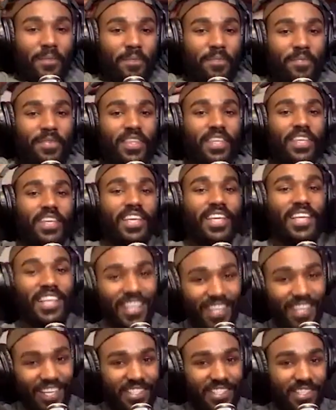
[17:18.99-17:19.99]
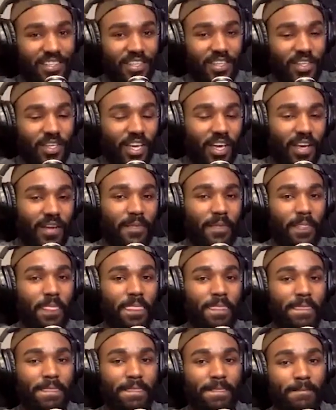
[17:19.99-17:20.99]
British, but it was more or less
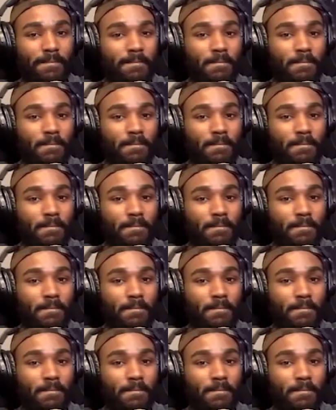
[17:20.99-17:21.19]
the same.